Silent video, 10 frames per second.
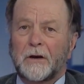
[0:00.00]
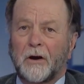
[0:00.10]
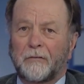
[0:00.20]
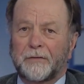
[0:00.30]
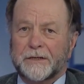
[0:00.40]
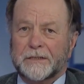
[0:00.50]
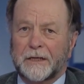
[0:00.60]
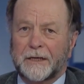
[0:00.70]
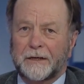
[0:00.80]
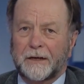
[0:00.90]

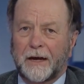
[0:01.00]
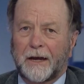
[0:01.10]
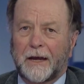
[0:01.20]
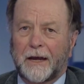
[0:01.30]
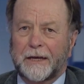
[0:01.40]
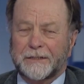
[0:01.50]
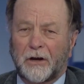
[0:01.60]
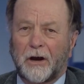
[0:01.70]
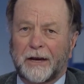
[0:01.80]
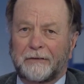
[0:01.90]
Obviously, it's a
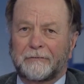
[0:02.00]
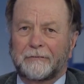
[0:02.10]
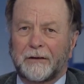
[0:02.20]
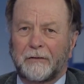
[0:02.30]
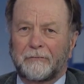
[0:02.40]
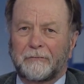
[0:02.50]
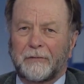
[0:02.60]
highly, you know,